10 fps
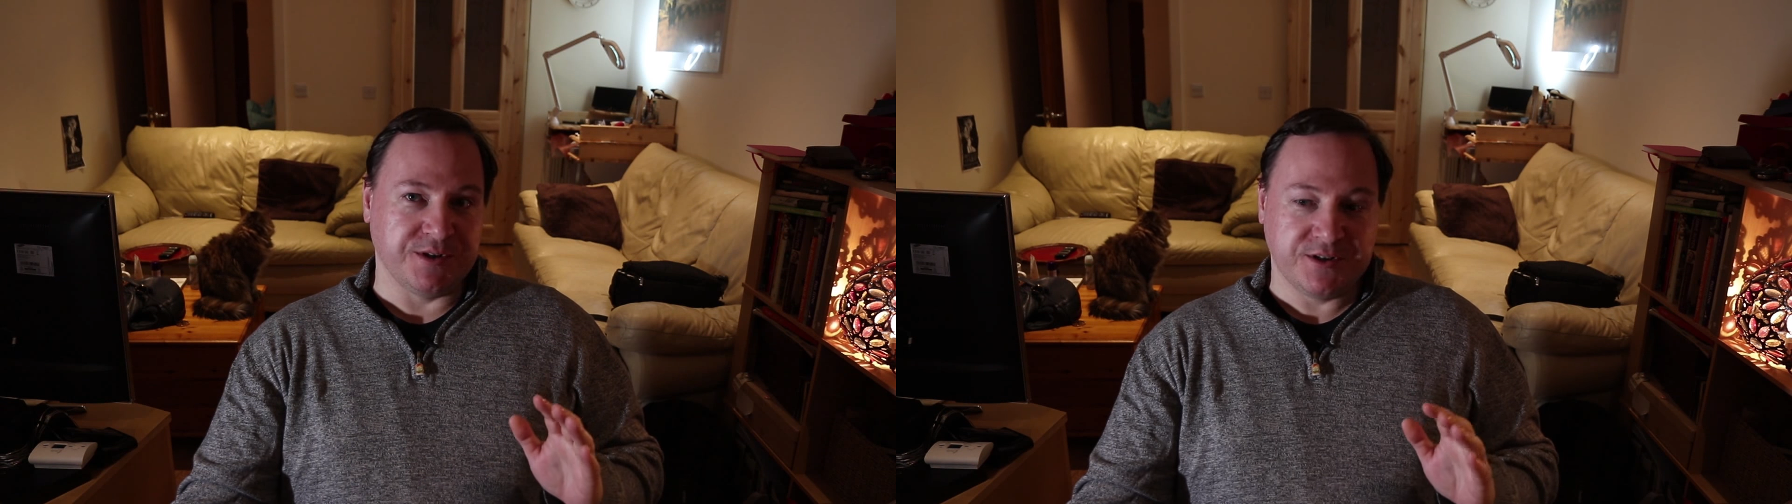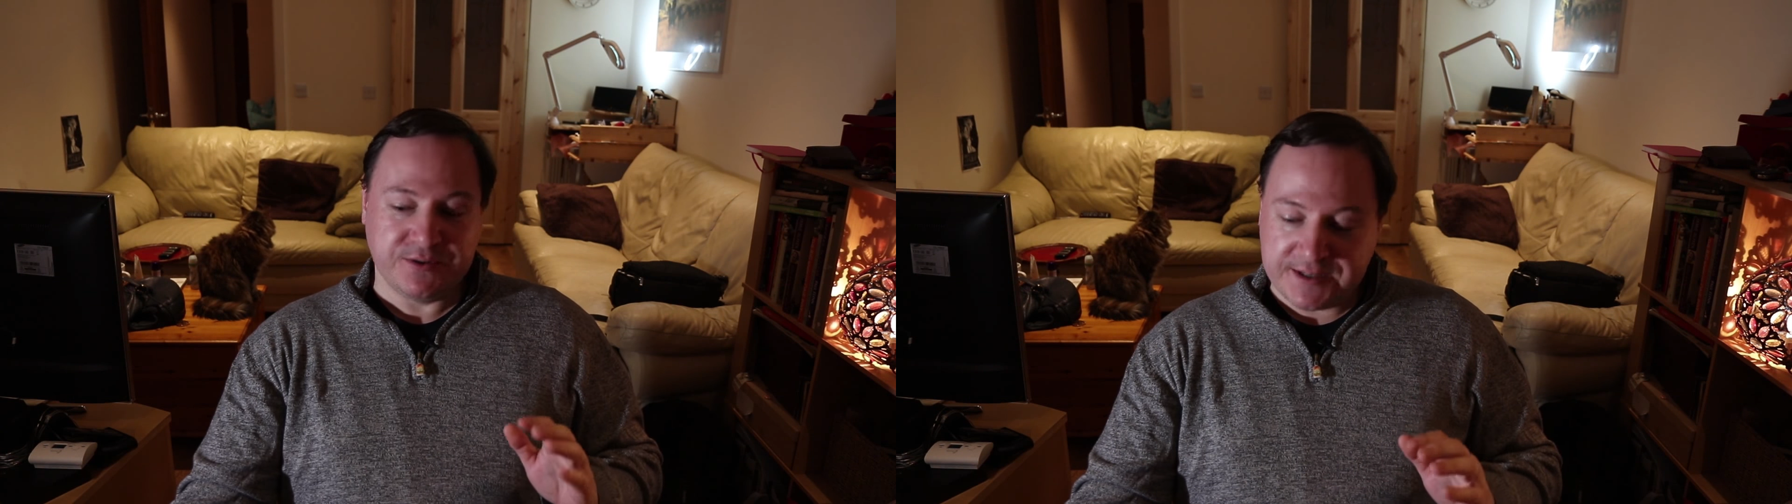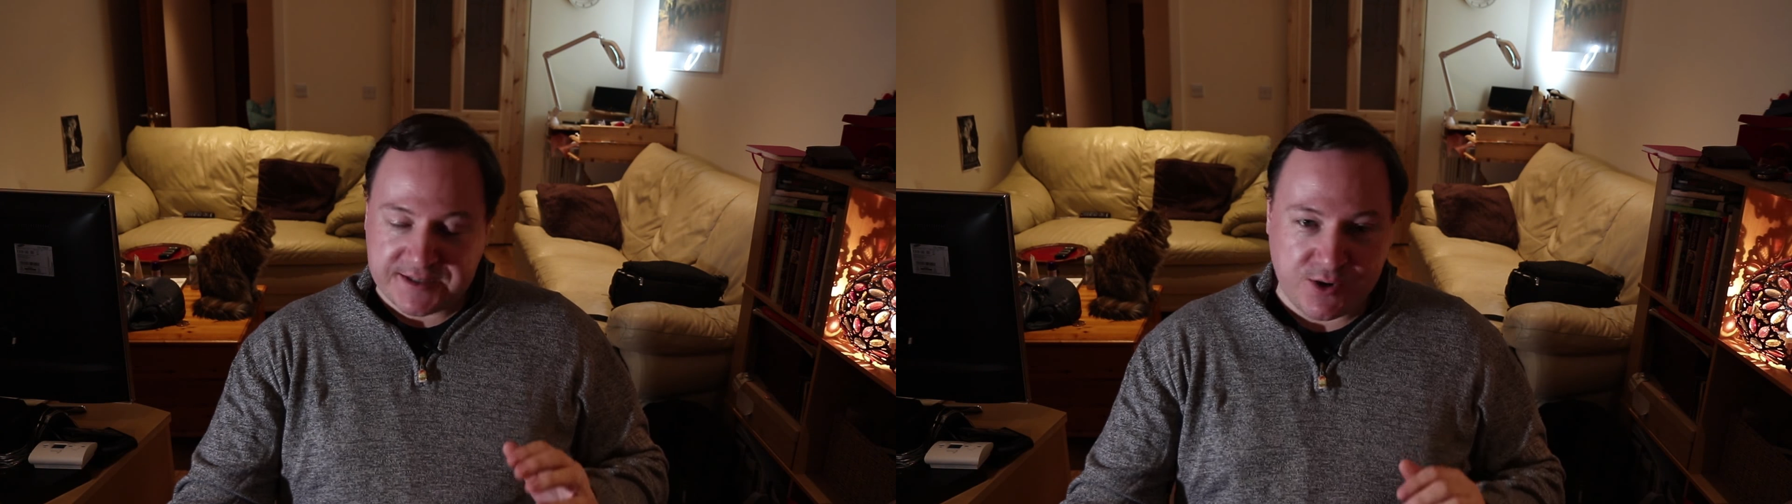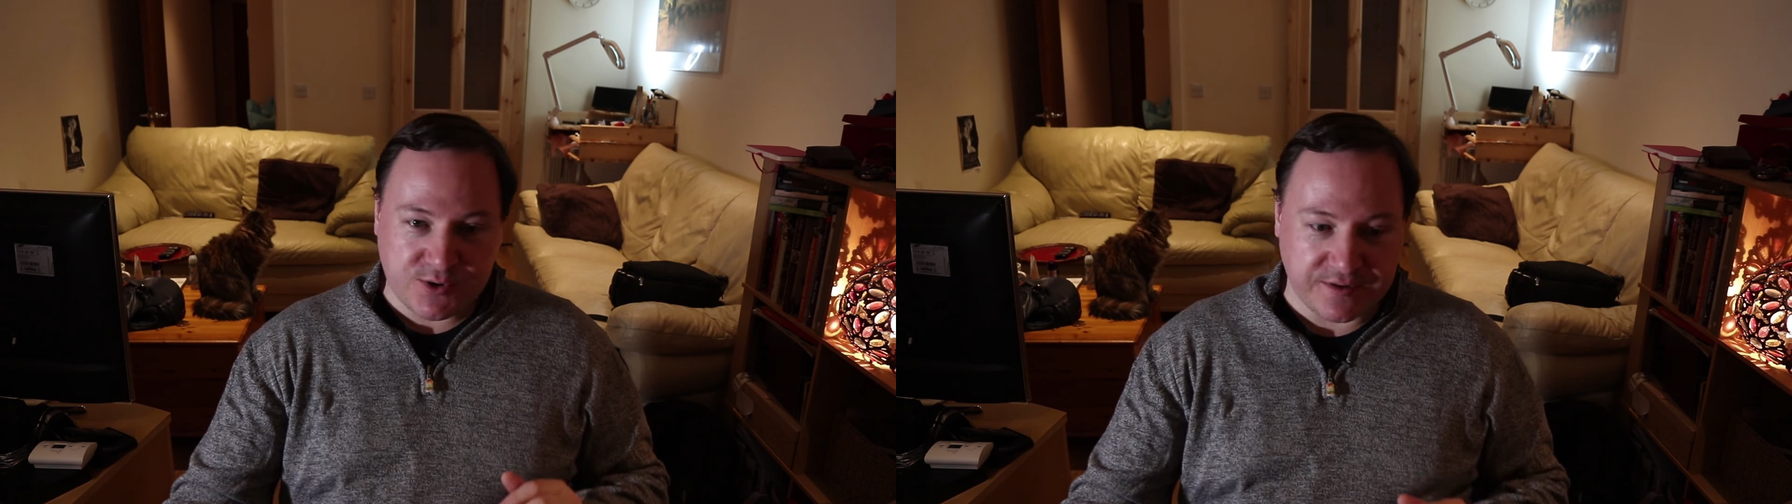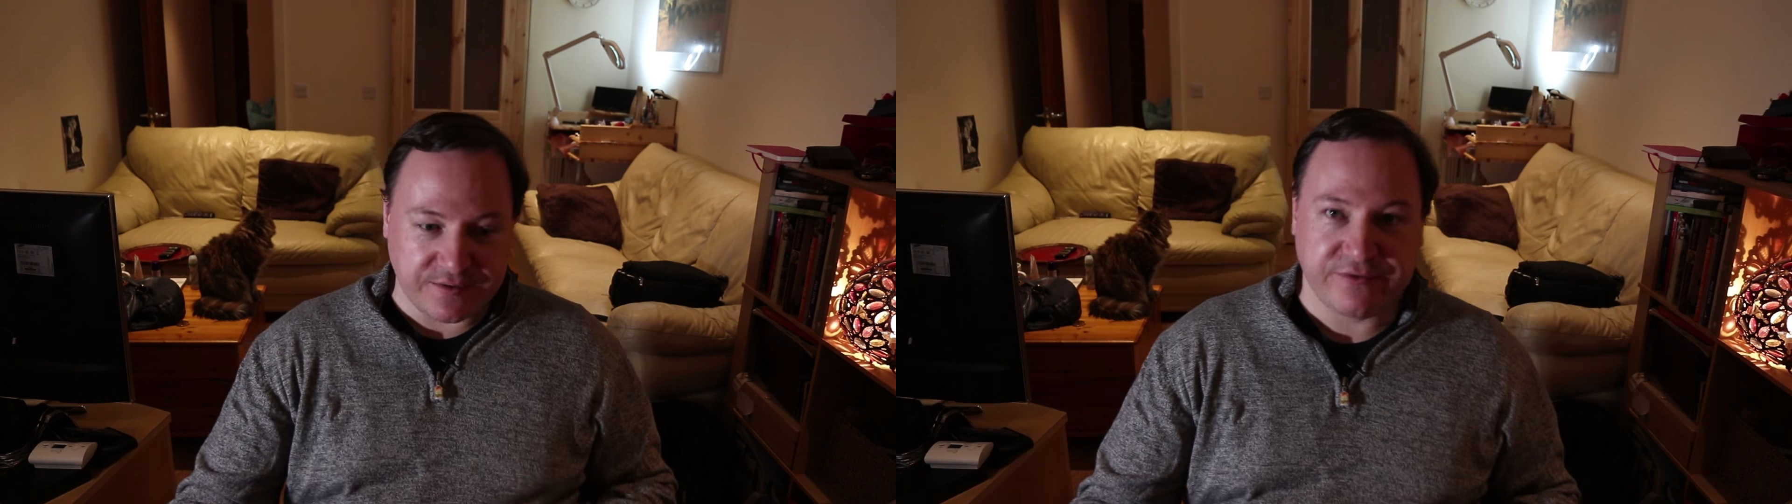So let's go
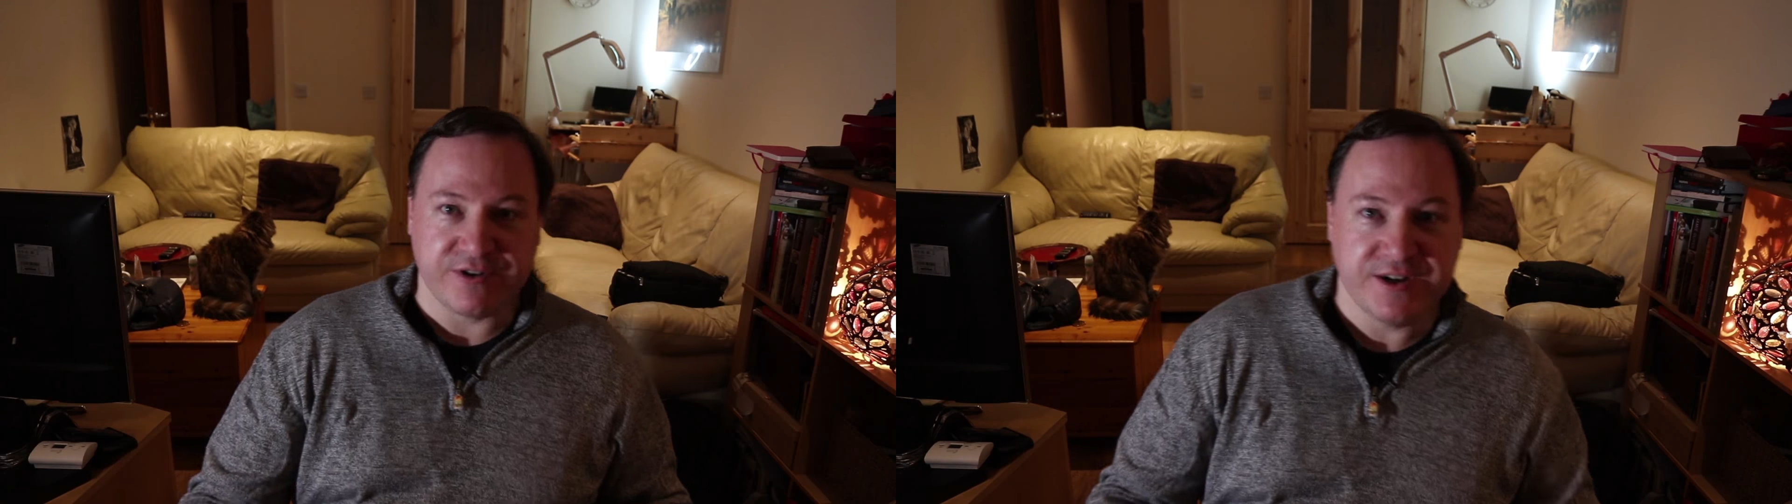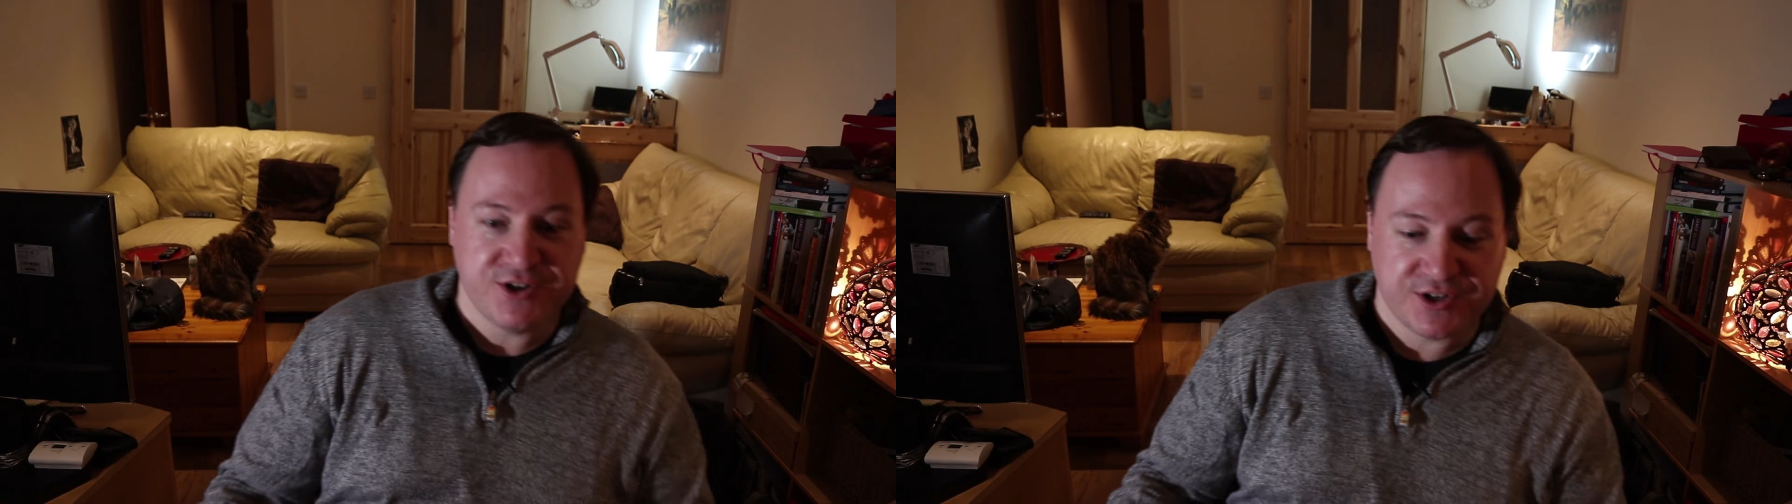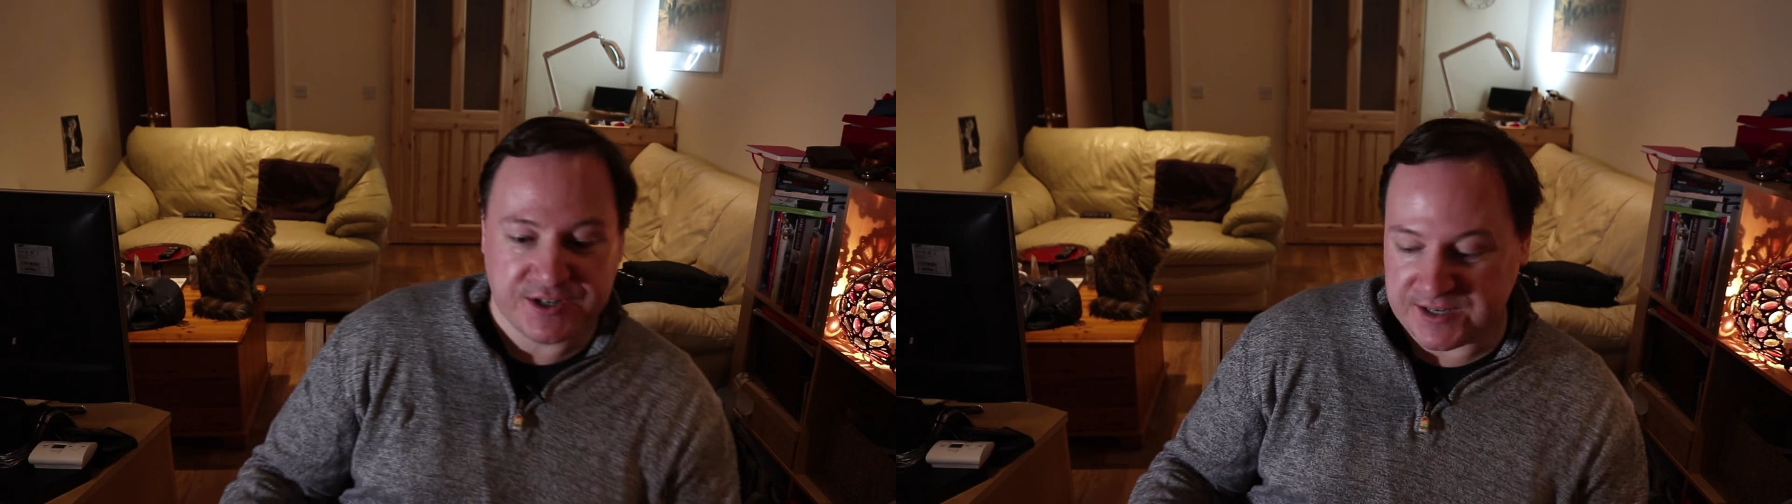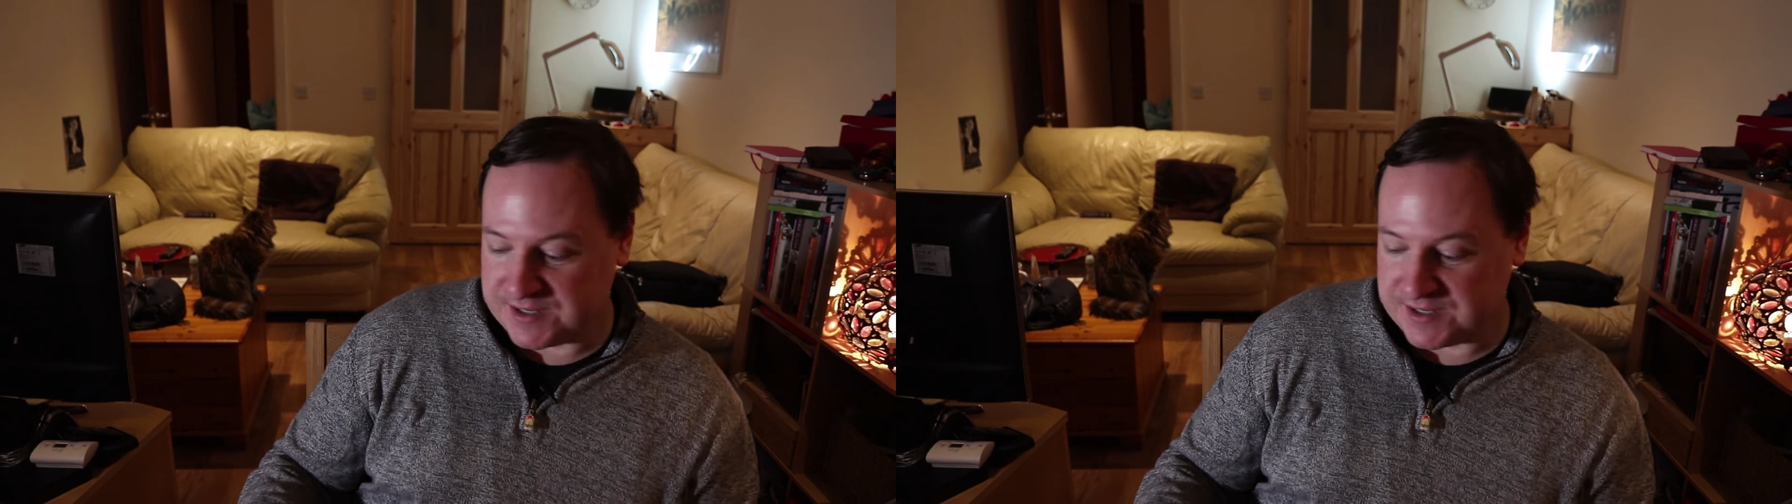to the fridge